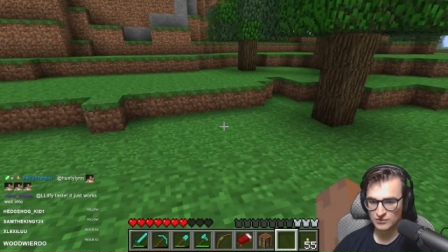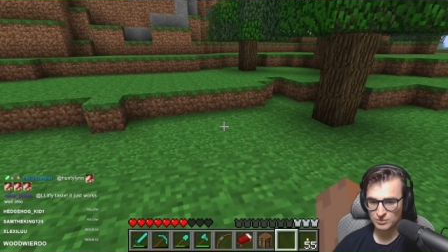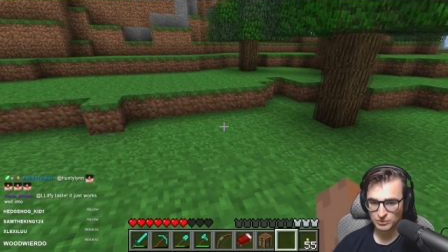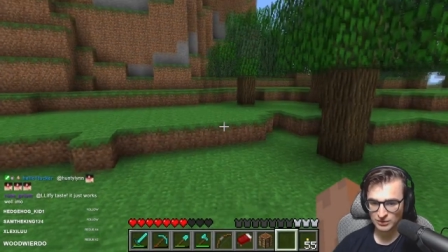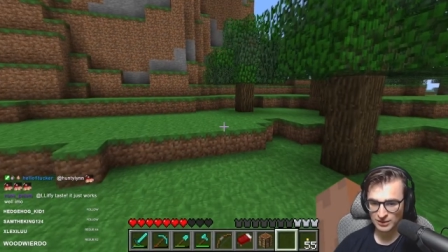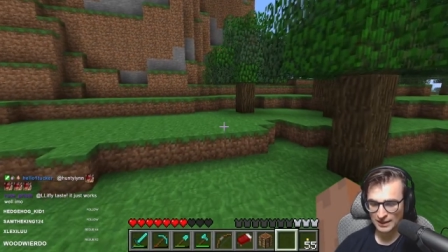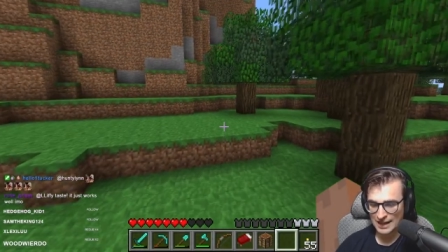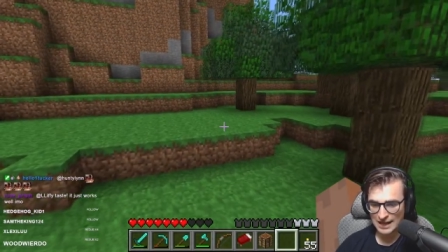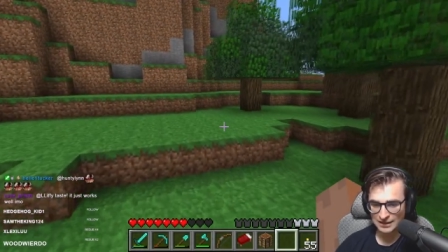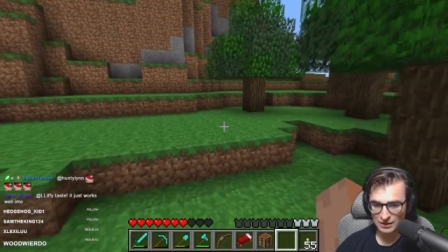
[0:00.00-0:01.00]
the ability to like
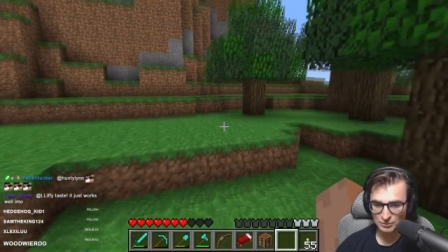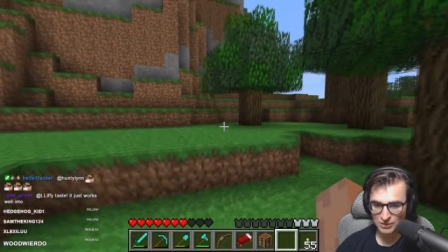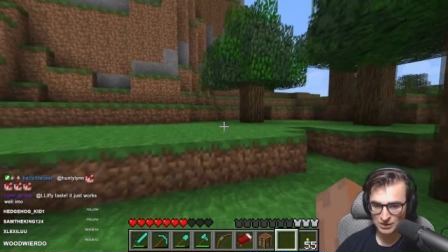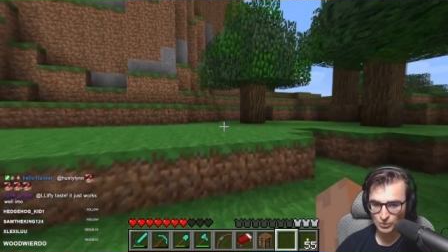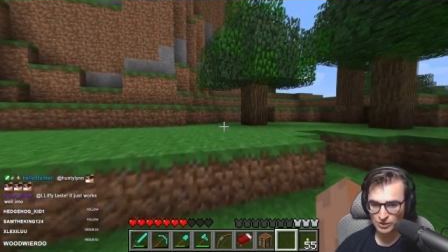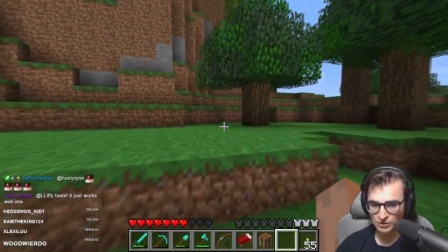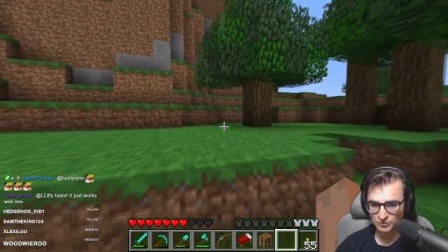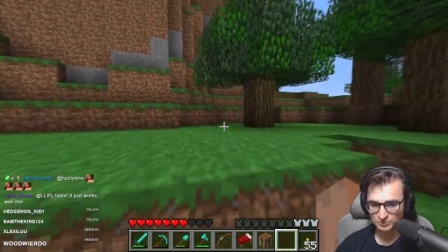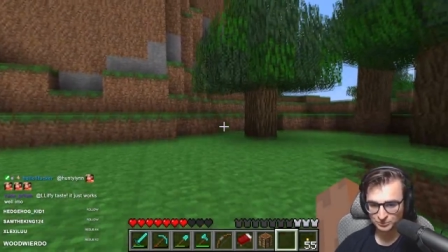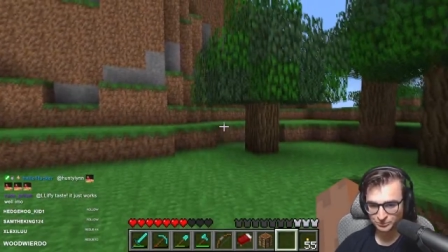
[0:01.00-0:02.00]
hang it up anywhere.
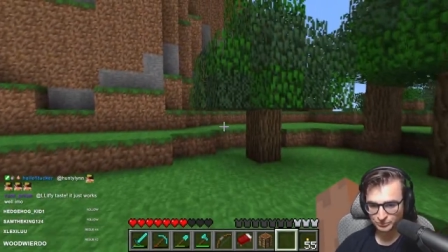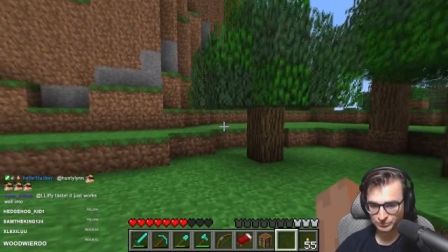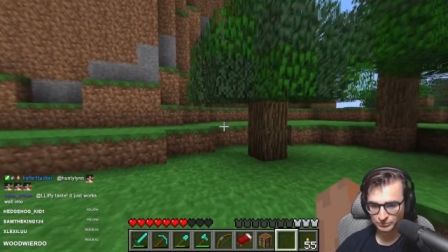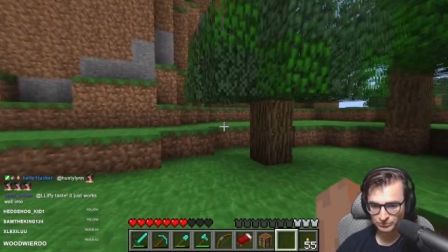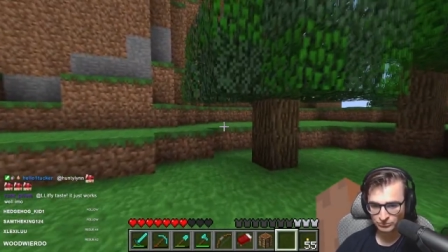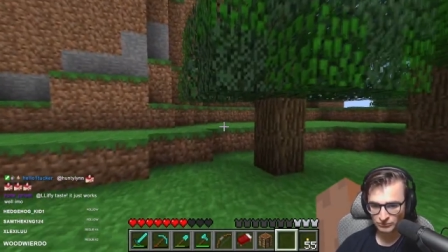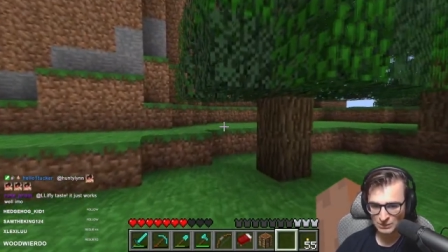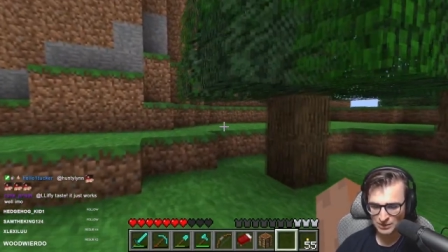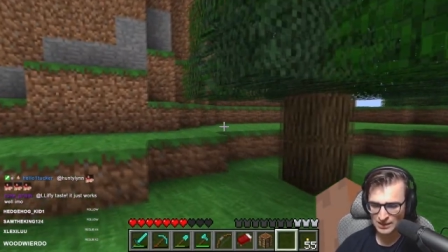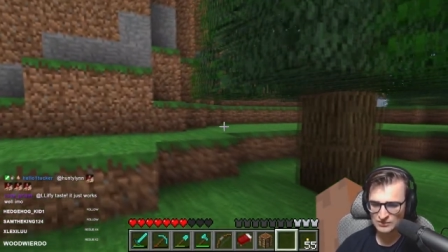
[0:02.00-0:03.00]

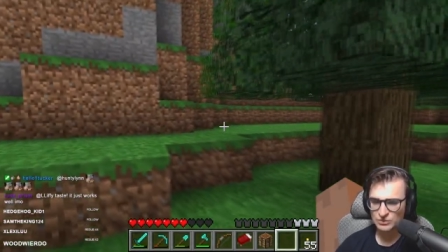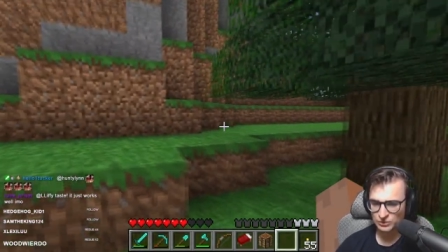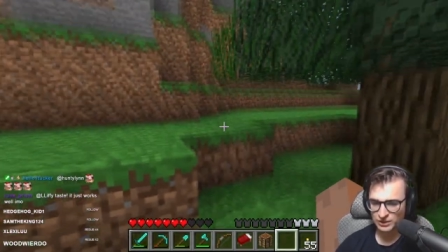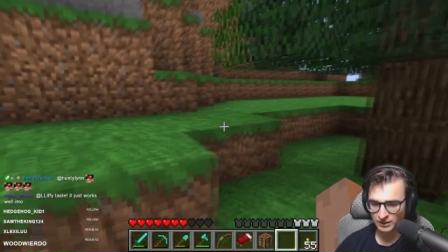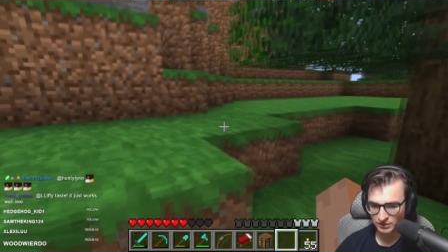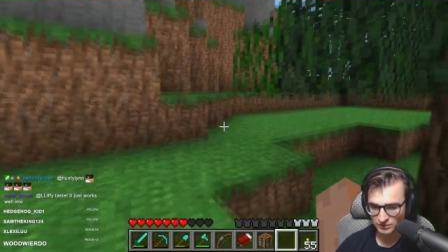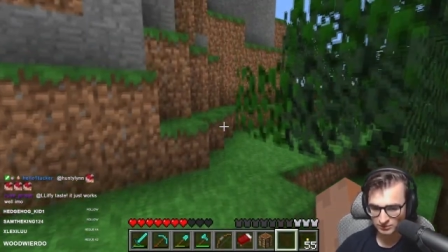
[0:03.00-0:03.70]
But that's okay.